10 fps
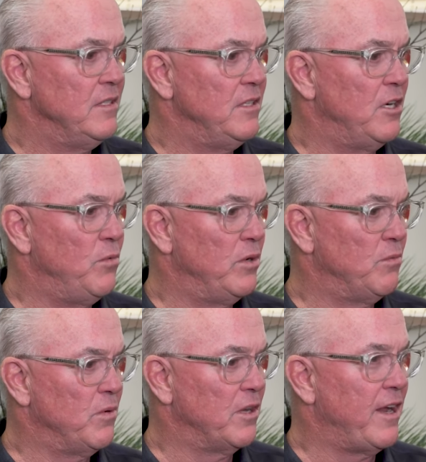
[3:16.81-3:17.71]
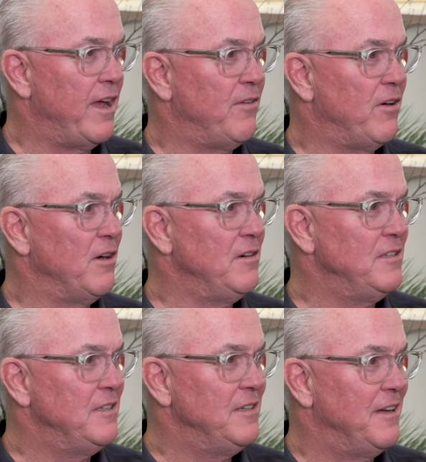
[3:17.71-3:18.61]
You know, we're, we're going to have our
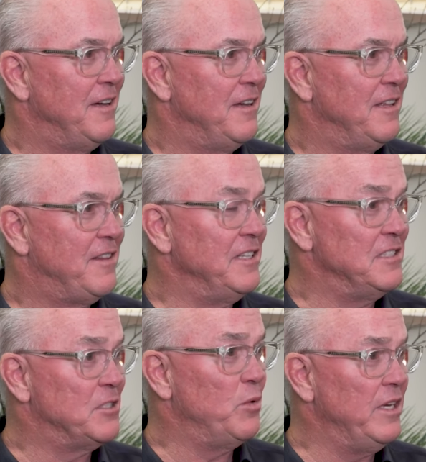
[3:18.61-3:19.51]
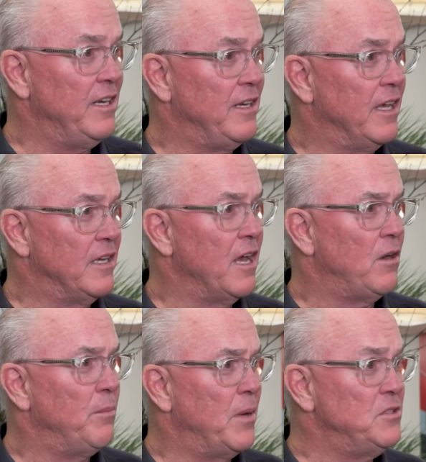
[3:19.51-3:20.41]
uh, things that we need to get done
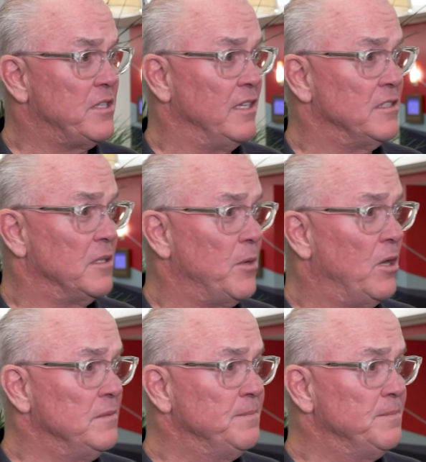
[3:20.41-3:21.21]
on both sides of the ball.